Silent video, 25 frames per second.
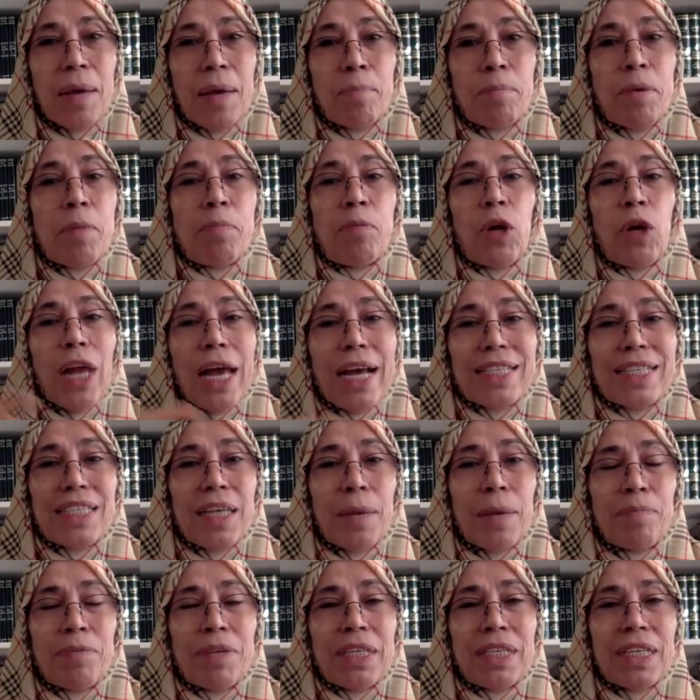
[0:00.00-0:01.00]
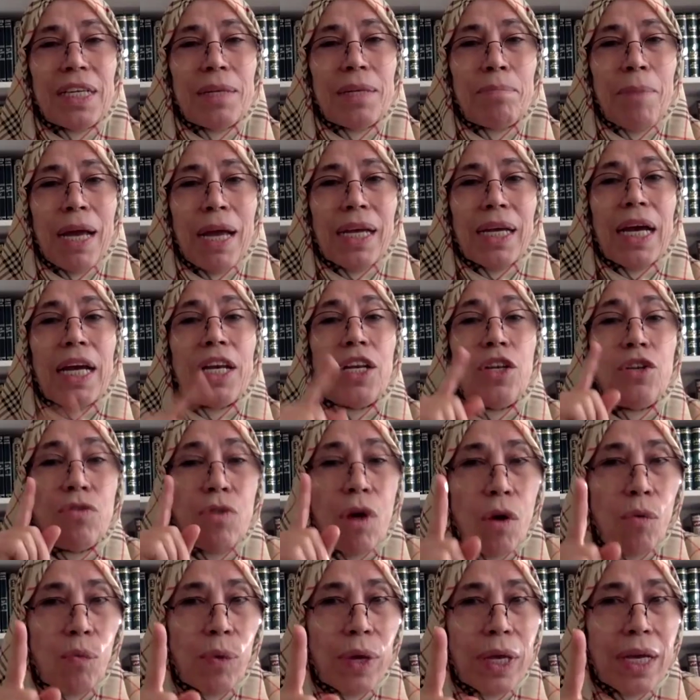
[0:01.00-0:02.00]
People accepted in Mecca
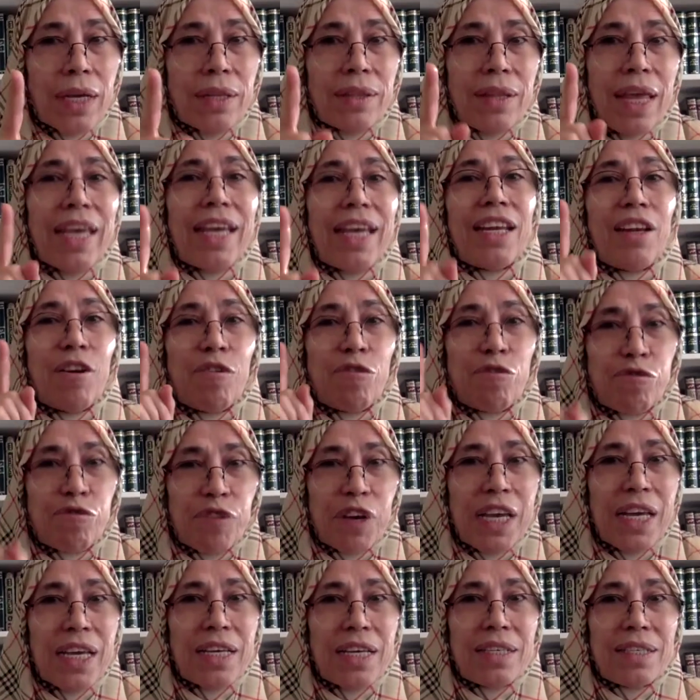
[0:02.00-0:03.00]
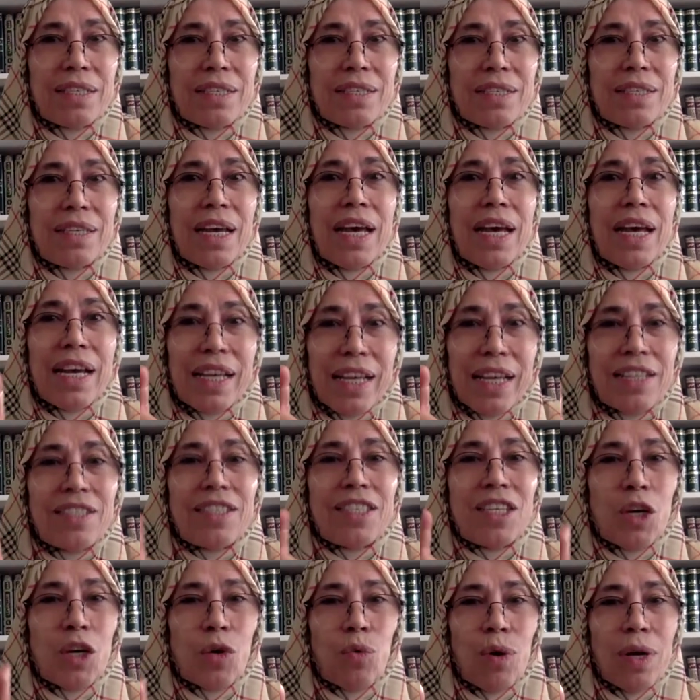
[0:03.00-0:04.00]
knowing they're gonna face
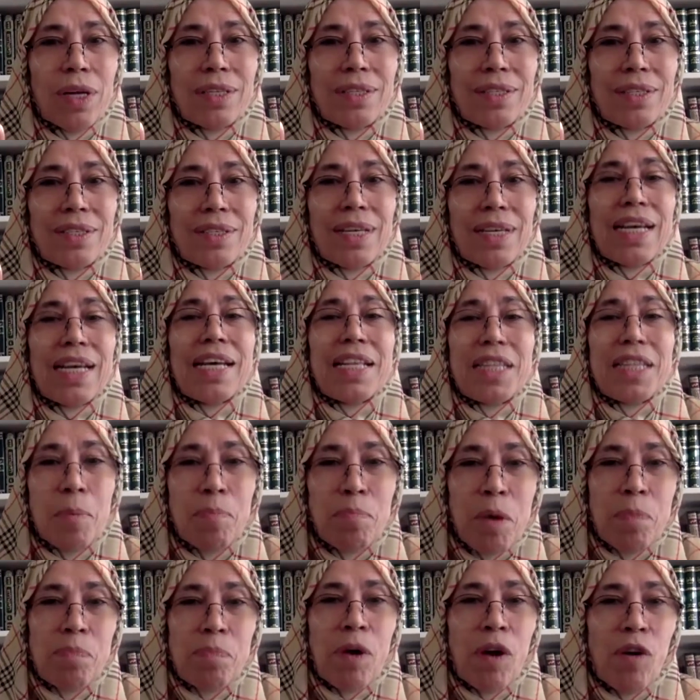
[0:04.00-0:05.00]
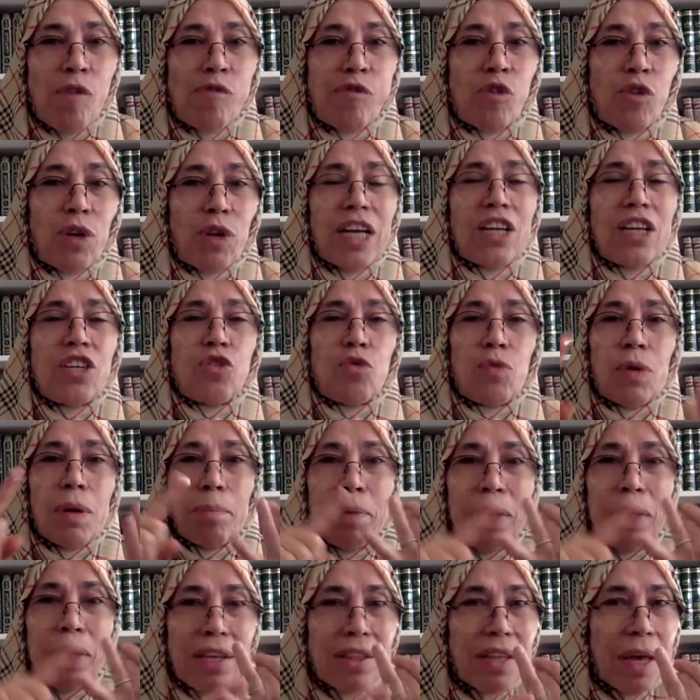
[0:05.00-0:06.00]
consequence. The people of Quraysh will
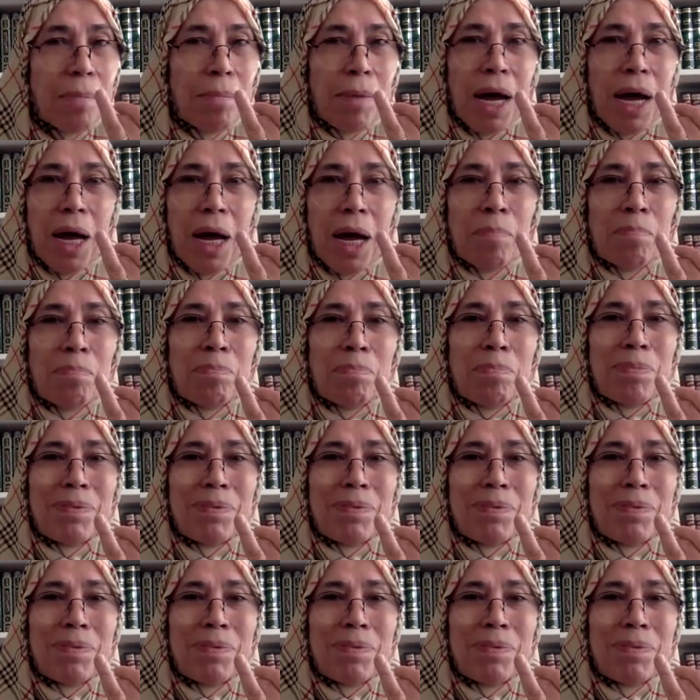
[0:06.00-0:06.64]
beat them up,